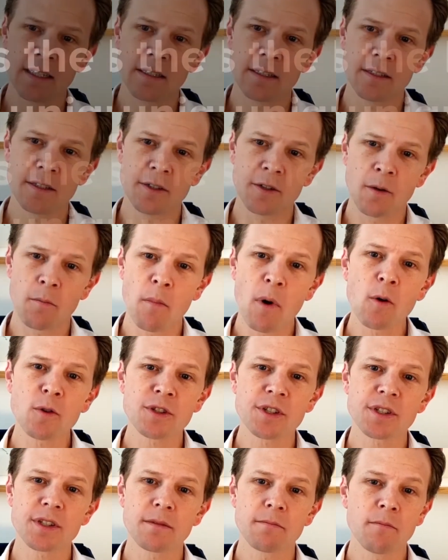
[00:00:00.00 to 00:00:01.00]
You know,
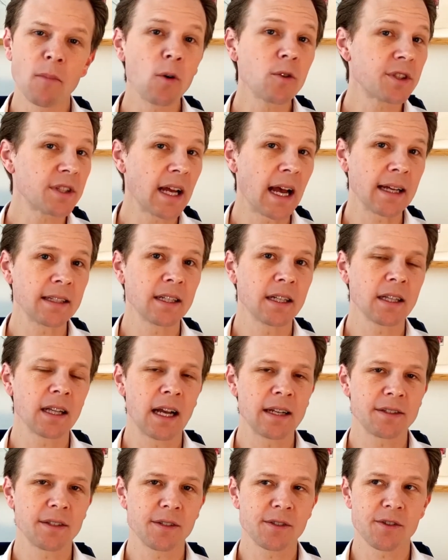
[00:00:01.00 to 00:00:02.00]
most acting
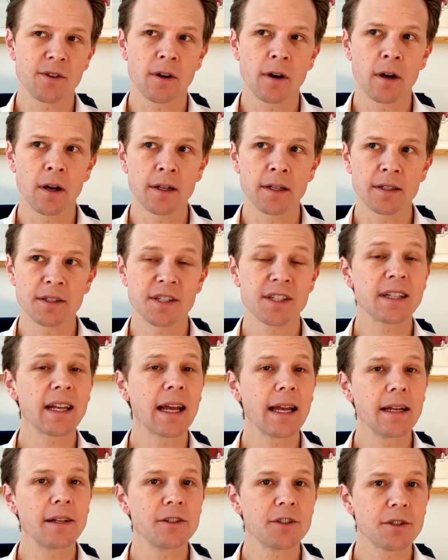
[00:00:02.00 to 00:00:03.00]
classes are on the
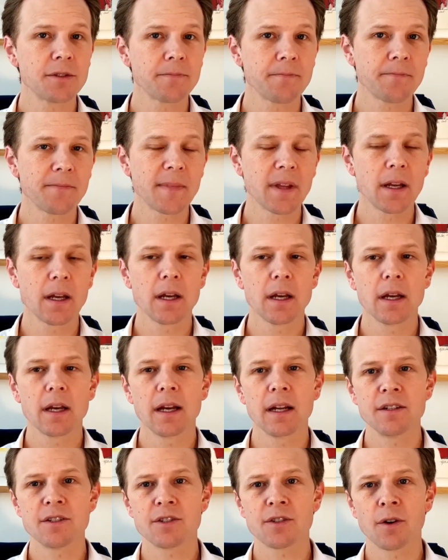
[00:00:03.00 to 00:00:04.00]
stage,
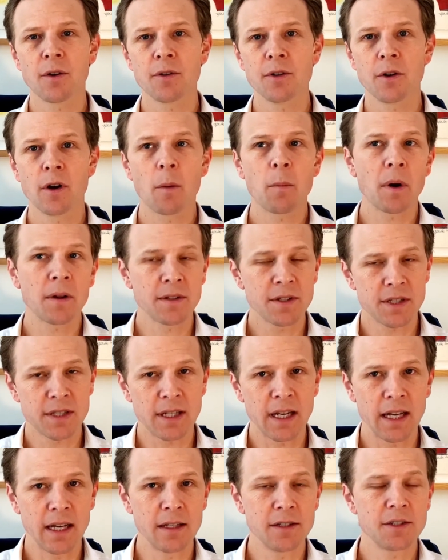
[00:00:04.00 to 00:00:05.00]
and so you're up on the
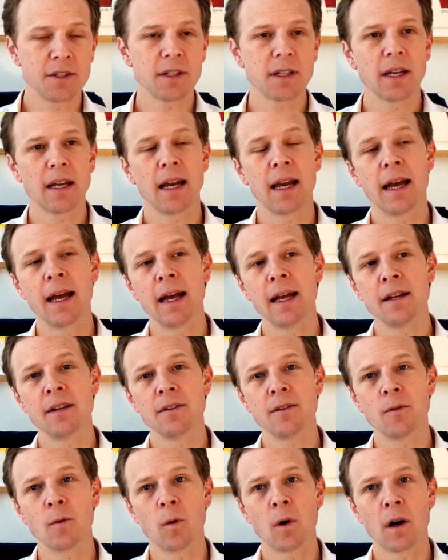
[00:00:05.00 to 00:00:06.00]
stage and
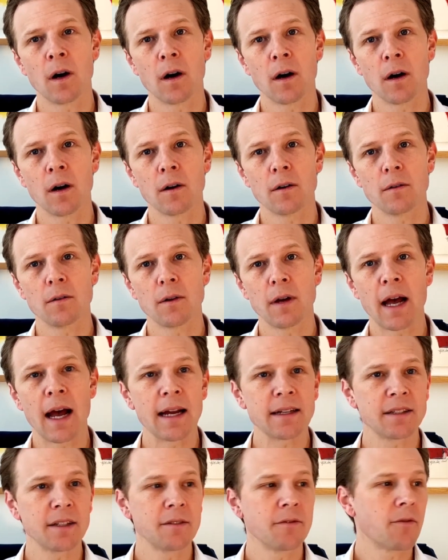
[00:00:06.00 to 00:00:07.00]
you are
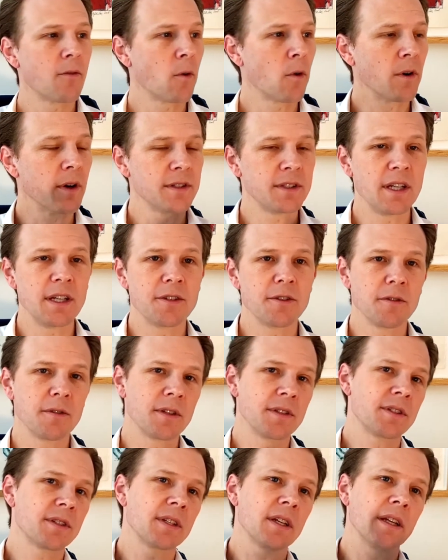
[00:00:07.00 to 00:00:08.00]
acting for a teacher
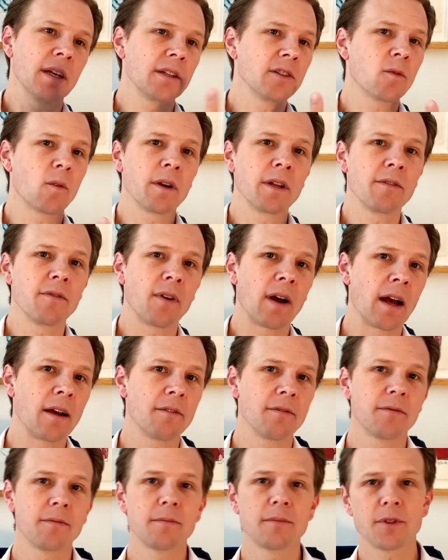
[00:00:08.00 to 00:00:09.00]
that's sitting 25,
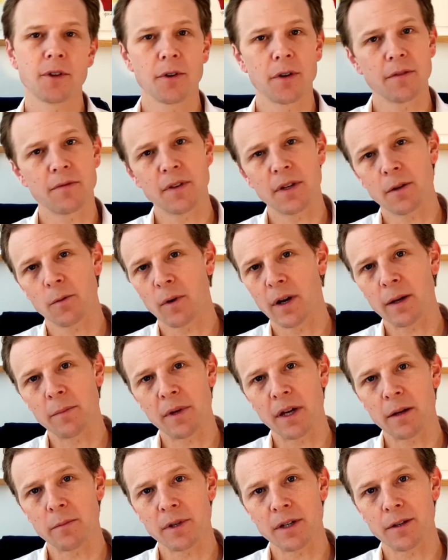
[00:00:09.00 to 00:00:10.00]
30 feet away
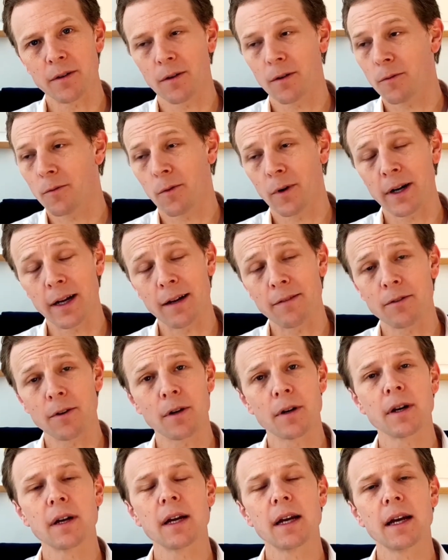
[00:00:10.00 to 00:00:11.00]
maybe, or
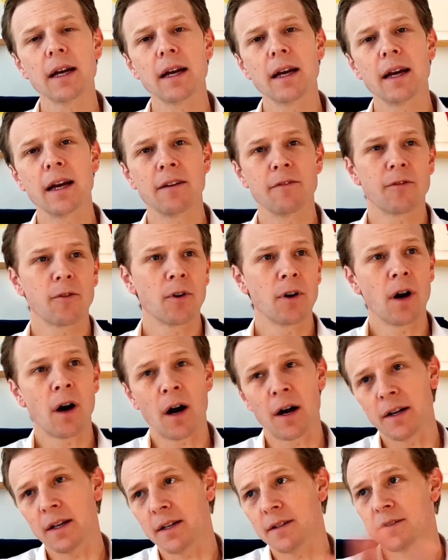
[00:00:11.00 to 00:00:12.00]
whatever, and for an
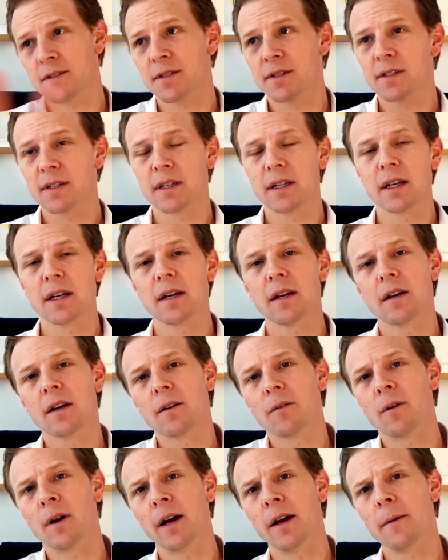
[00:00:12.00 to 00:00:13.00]
audience,
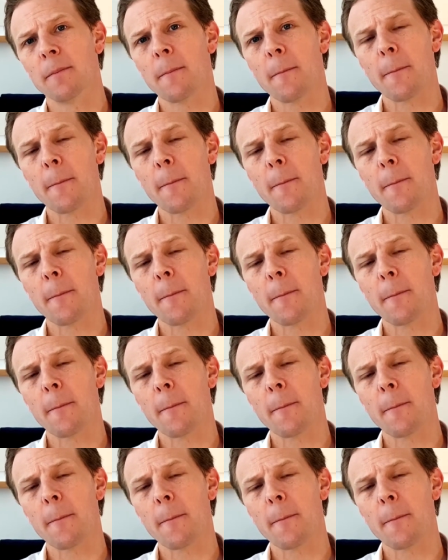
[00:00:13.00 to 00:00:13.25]
right?